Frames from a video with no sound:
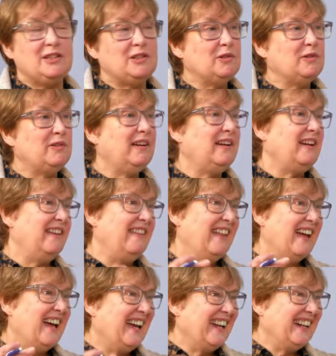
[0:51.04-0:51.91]
So,
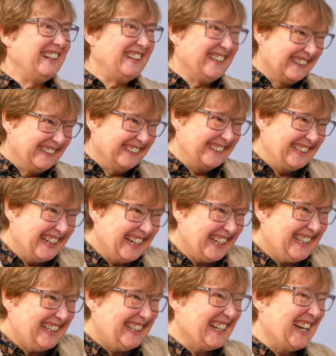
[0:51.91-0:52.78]
in that
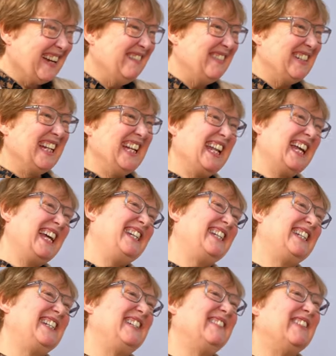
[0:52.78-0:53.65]
context, I'm
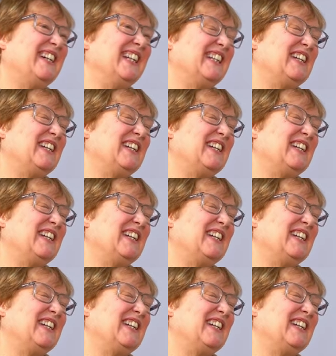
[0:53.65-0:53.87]
delighted to